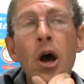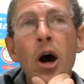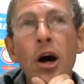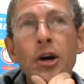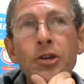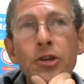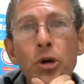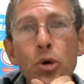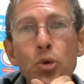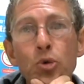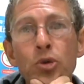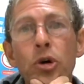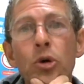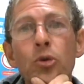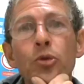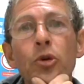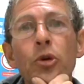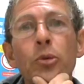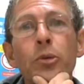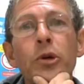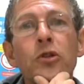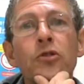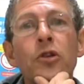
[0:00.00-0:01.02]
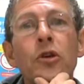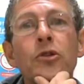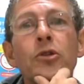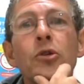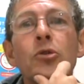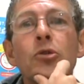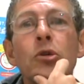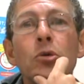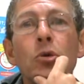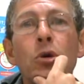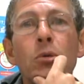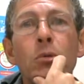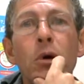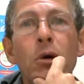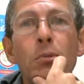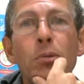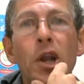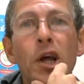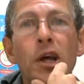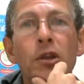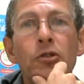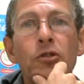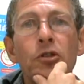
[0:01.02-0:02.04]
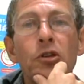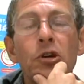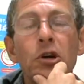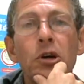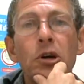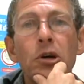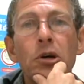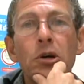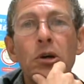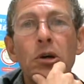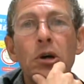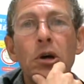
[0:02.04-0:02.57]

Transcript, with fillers: I don't know though because I don't know what my plans are